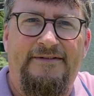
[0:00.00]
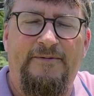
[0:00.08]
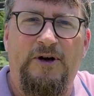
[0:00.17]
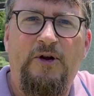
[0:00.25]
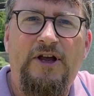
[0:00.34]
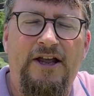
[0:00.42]

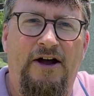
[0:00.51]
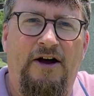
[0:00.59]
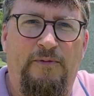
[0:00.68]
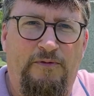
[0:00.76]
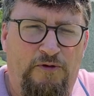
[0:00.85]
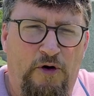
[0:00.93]
Looking
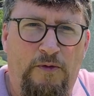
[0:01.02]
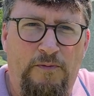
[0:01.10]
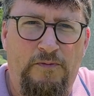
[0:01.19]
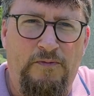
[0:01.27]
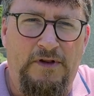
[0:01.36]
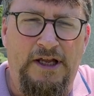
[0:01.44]
up
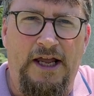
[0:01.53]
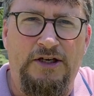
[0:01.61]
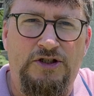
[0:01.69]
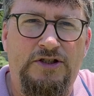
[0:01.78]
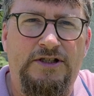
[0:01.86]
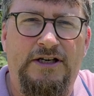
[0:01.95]
from the
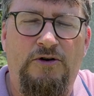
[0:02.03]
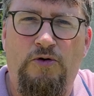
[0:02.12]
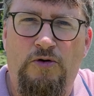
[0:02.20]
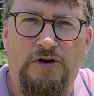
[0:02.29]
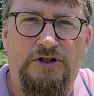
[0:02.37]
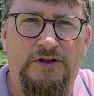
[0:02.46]
ancient
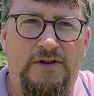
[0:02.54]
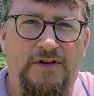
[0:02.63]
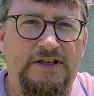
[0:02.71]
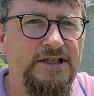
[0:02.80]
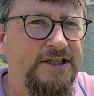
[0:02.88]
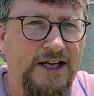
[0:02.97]
agora to the
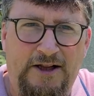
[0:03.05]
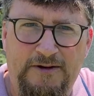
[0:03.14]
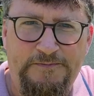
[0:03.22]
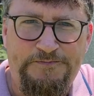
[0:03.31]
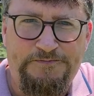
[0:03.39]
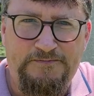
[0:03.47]
citadel,
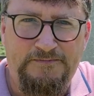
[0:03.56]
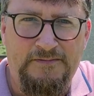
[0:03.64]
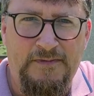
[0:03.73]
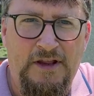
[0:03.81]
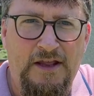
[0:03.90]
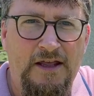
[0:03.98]

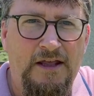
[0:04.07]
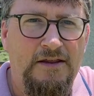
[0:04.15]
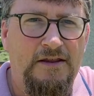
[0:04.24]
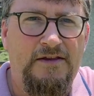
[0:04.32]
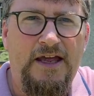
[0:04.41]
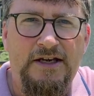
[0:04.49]

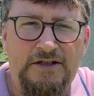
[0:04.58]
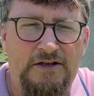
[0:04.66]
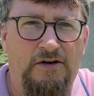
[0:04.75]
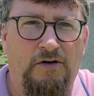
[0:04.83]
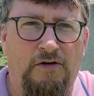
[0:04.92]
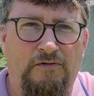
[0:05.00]
the
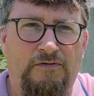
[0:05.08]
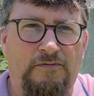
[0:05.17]
center of